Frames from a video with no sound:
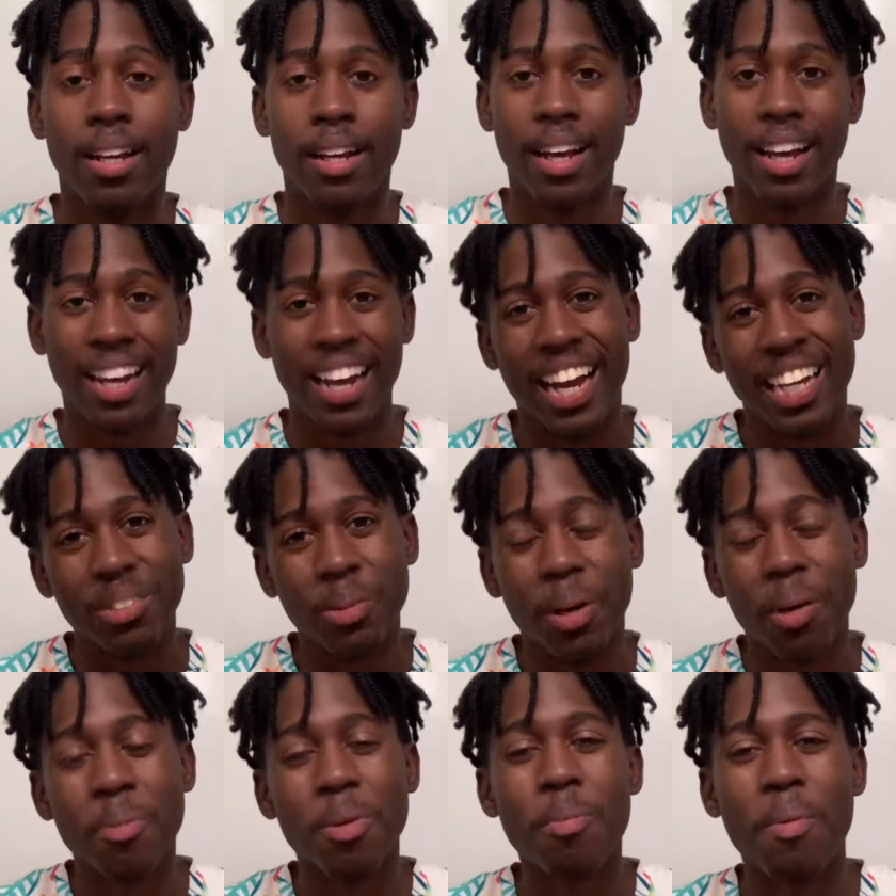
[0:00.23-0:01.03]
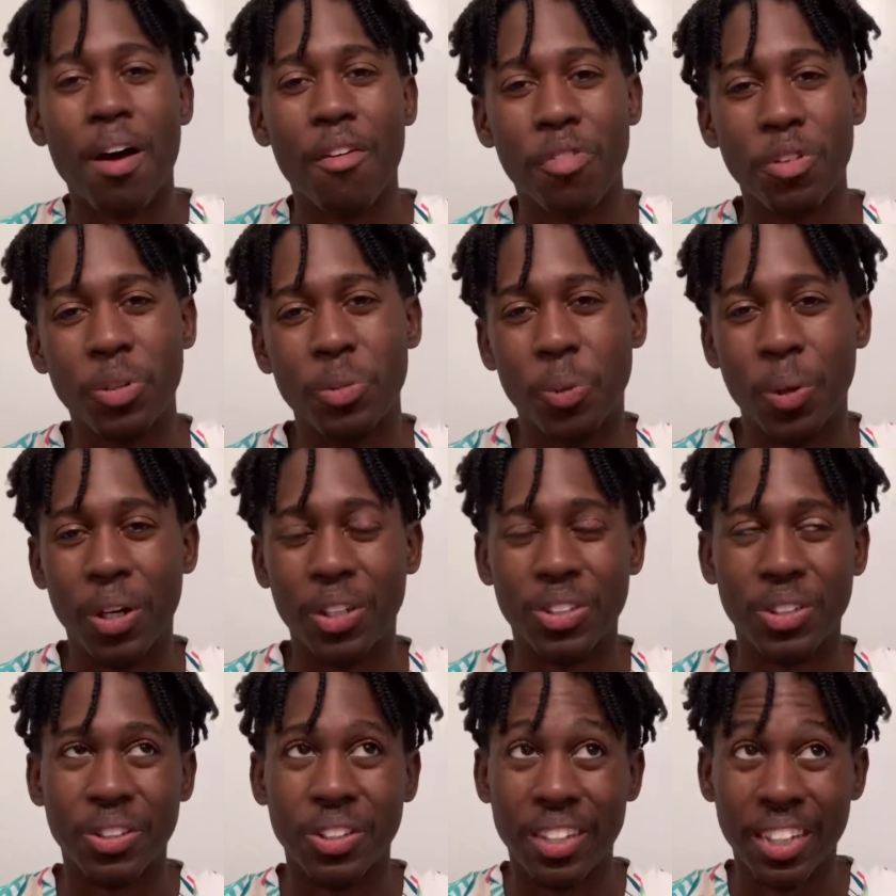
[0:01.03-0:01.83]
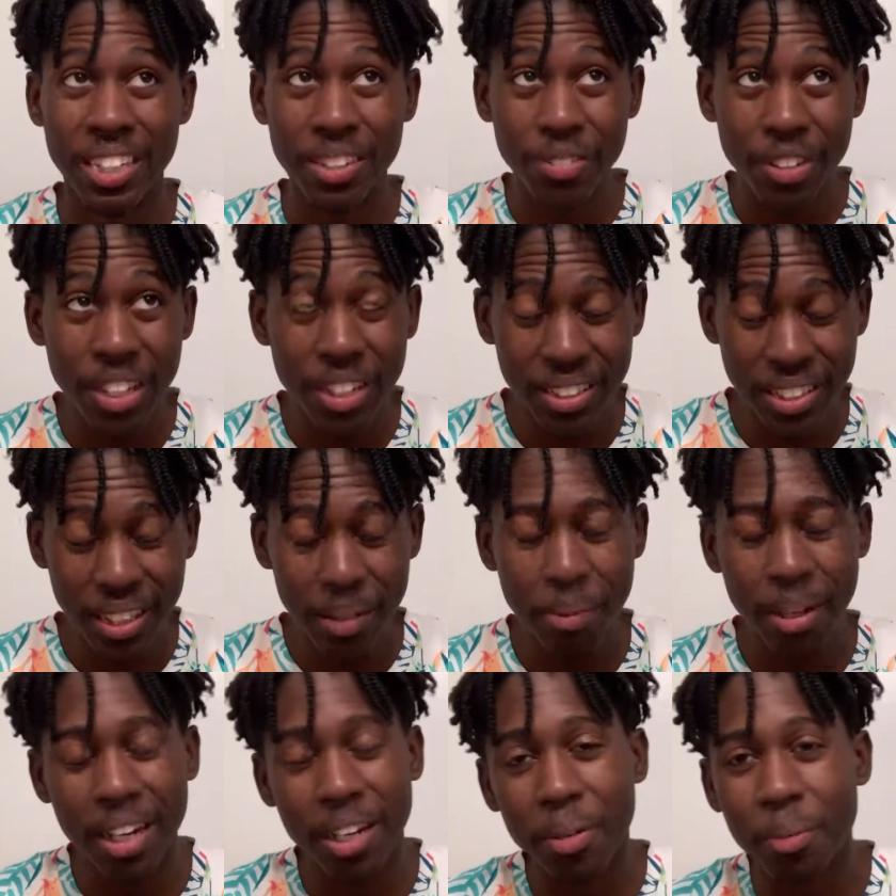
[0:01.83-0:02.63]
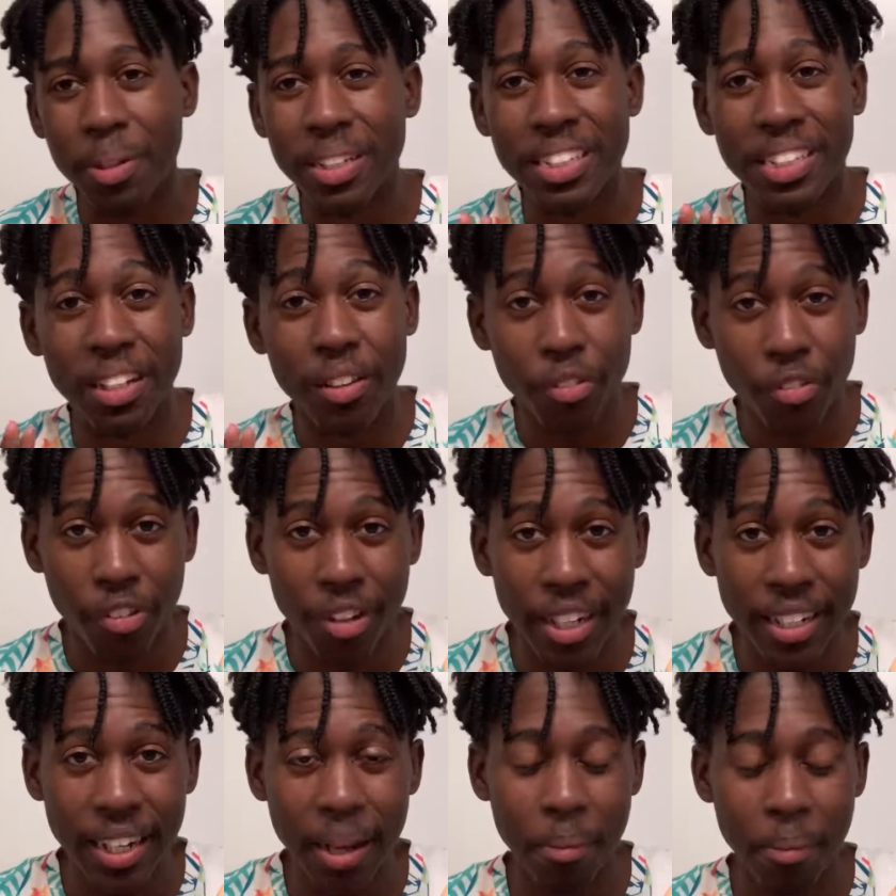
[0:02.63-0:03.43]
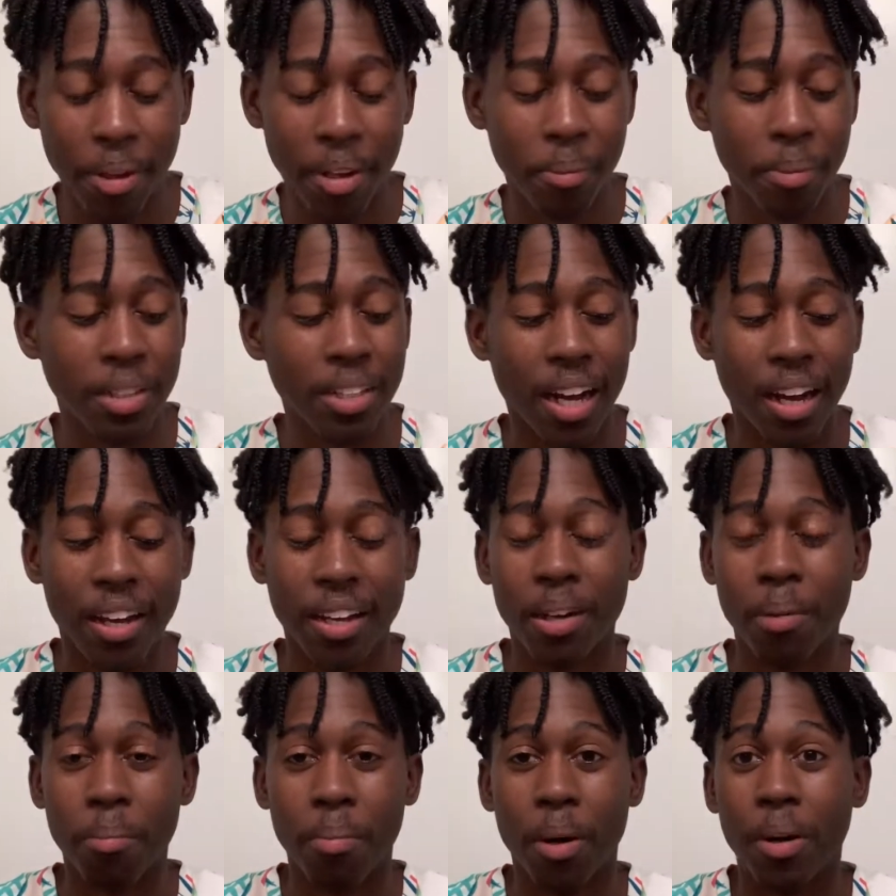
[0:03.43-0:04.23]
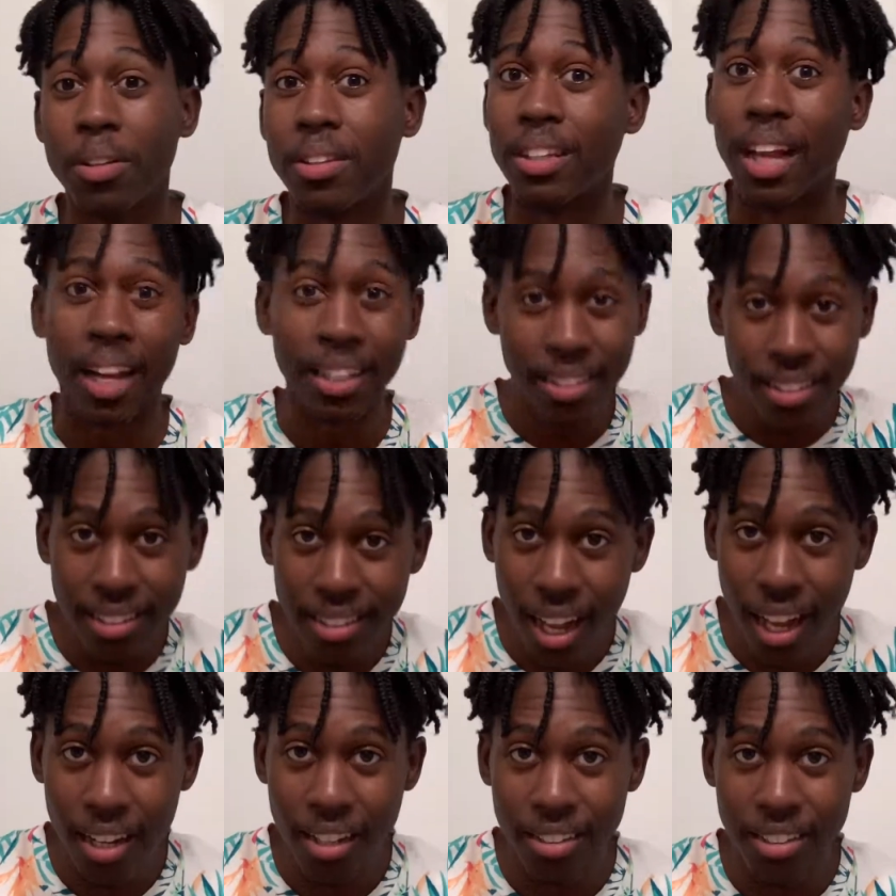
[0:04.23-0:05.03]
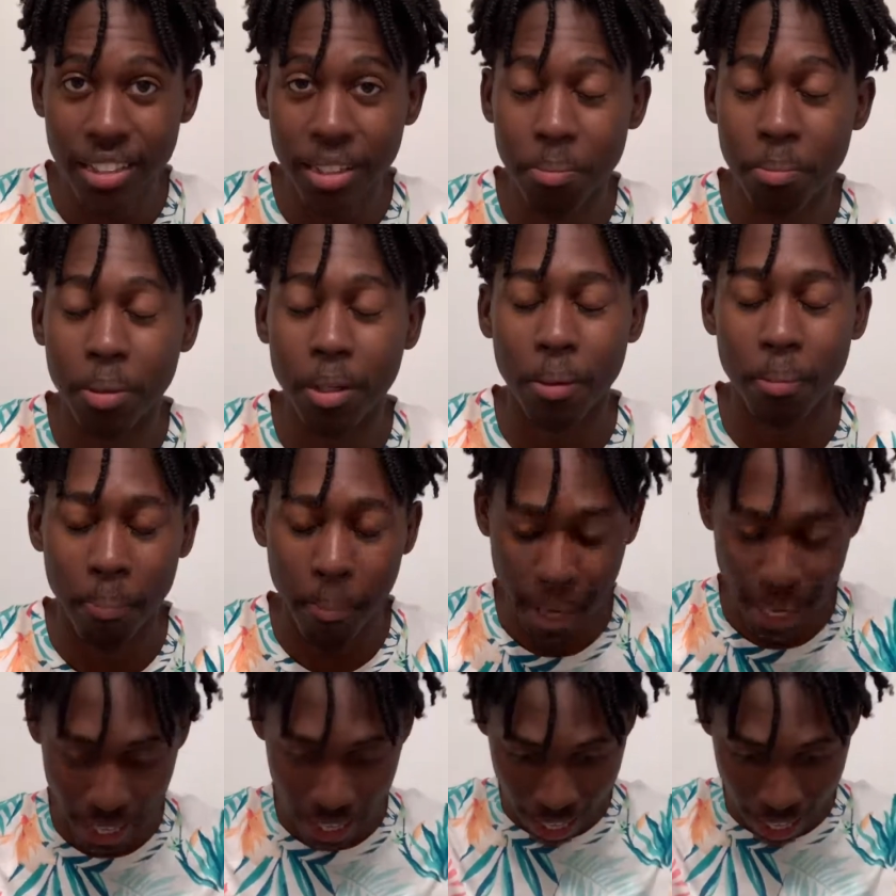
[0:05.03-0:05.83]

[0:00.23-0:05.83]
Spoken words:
Hey guys, welcome to Mafo's World. So today's video is going to be a little bit different. I'm going to be talking about not technology, but my